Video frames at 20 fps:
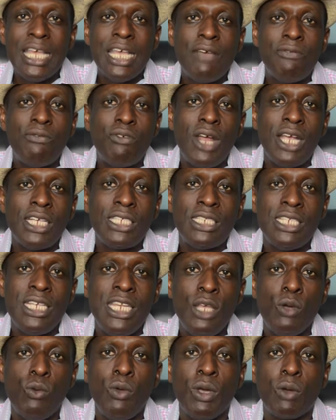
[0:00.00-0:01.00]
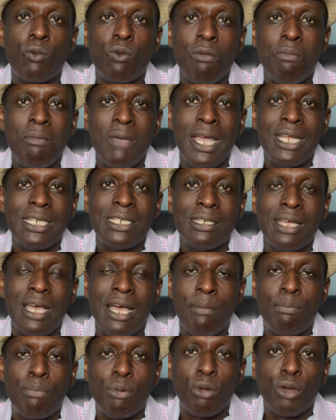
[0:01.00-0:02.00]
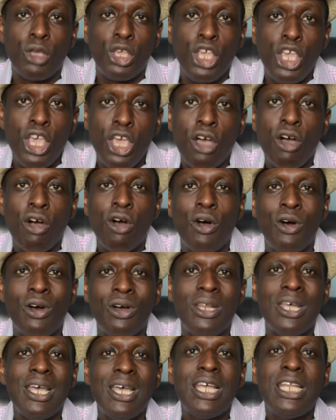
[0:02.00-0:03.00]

fresh new equipment uh, procured,